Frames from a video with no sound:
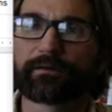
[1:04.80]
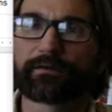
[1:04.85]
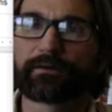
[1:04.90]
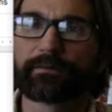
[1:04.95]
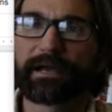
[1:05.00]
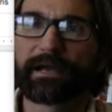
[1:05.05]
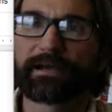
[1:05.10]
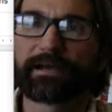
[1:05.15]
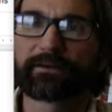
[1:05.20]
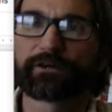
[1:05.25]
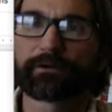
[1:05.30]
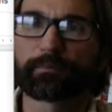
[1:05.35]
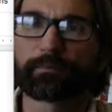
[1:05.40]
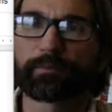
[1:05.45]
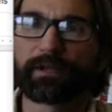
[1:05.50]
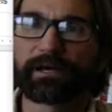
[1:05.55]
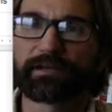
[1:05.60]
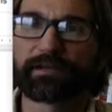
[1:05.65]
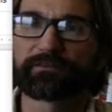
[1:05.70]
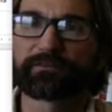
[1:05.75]
debate took
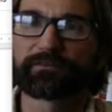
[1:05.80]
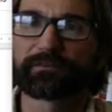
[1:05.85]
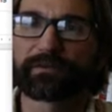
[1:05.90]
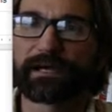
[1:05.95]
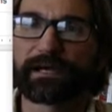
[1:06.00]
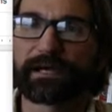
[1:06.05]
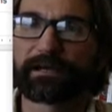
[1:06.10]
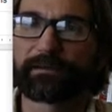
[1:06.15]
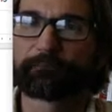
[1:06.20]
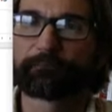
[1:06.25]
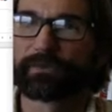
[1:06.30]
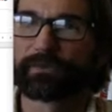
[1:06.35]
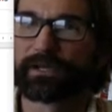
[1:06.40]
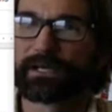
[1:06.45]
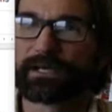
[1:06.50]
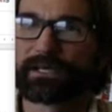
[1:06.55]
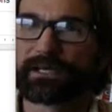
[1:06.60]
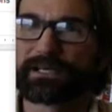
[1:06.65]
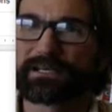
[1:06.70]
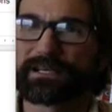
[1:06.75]
place. Okay,
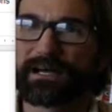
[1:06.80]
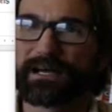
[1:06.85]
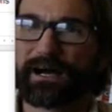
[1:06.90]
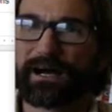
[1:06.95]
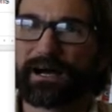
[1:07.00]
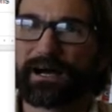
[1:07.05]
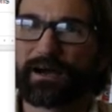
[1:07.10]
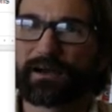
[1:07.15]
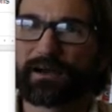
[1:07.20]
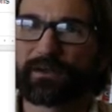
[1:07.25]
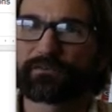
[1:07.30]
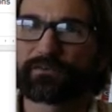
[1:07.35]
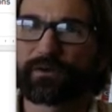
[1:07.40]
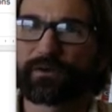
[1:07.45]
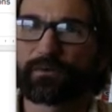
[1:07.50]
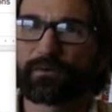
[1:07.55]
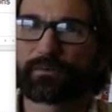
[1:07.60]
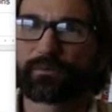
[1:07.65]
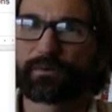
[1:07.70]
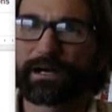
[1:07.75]
uh,
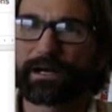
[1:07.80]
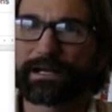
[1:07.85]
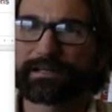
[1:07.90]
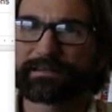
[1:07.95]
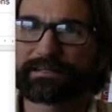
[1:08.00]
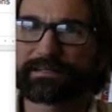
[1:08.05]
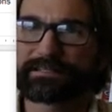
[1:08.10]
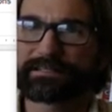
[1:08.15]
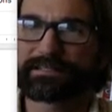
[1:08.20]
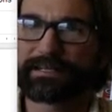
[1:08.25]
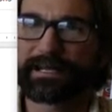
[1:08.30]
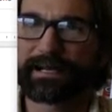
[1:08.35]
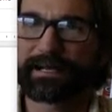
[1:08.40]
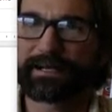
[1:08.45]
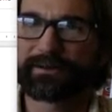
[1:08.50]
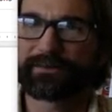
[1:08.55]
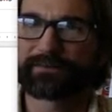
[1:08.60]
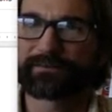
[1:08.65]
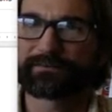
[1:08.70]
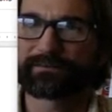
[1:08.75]
so write this
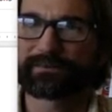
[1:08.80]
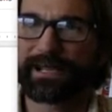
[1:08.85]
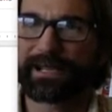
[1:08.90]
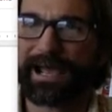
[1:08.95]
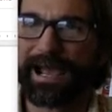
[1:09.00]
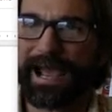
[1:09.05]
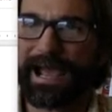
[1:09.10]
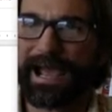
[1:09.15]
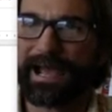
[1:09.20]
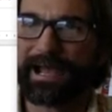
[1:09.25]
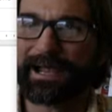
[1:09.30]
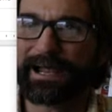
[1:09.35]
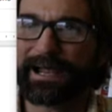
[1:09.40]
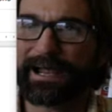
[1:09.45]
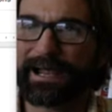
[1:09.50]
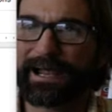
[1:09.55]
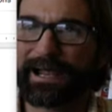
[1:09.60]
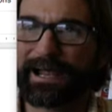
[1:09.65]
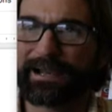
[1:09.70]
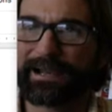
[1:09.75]
down.
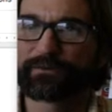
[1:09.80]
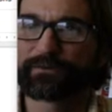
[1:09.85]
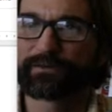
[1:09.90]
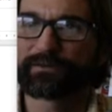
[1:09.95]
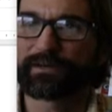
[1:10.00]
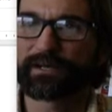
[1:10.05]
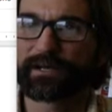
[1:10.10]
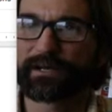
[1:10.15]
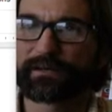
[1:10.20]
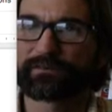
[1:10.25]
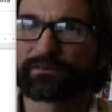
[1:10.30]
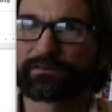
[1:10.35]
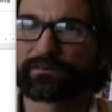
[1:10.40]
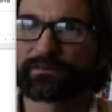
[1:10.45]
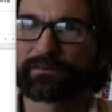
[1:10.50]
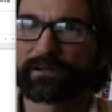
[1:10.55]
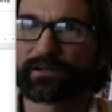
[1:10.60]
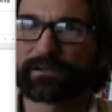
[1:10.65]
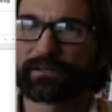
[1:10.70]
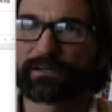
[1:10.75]
Add note to text.
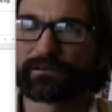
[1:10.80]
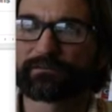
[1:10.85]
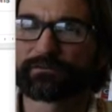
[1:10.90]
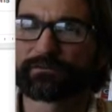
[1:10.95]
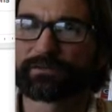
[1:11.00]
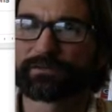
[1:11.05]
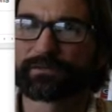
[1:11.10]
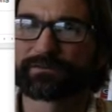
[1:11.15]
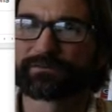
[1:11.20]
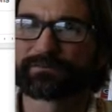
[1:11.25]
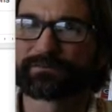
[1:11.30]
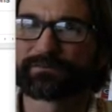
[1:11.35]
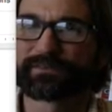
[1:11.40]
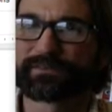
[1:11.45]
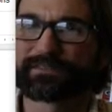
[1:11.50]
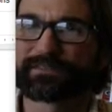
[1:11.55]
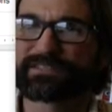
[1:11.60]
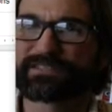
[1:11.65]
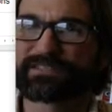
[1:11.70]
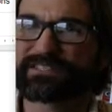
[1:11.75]
I'd love to.
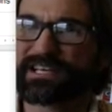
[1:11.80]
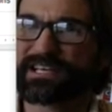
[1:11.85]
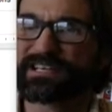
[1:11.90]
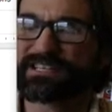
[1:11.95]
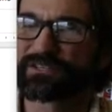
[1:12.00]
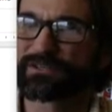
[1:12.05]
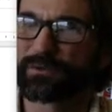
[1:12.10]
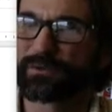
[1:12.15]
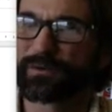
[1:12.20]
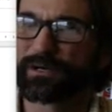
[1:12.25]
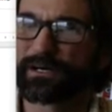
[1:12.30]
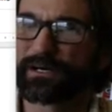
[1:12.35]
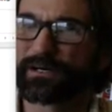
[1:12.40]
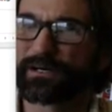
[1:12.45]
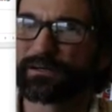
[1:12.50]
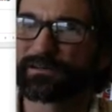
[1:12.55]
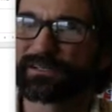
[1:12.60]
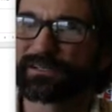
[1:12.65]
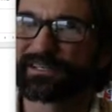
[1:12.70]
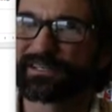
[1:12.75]
It just takes a little
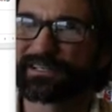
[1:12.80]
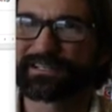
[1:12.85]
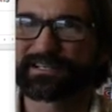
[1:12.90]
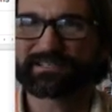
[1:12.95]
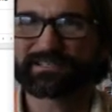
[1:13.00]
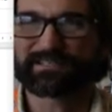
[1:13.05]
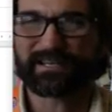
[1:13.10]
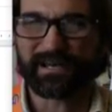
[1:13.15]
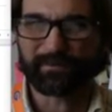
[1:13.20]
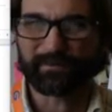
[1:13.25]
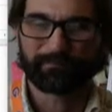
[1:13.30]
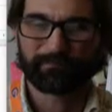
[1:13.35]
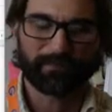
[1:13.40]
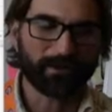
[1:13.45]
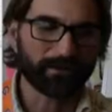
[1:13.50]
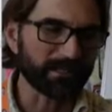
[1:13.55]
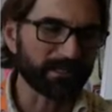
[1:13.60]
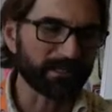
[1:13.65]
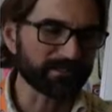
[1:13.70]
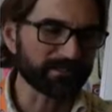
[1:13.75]
while, and it does that.
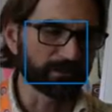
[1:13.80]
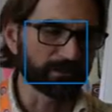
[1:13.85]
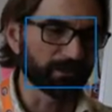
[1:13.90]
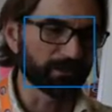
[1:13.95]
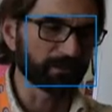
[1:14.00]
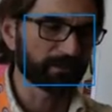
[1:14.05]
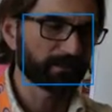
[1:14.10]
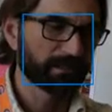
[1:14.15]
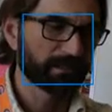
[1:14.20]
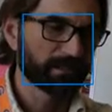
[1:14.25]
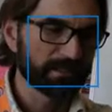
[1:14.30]
Okay, so look,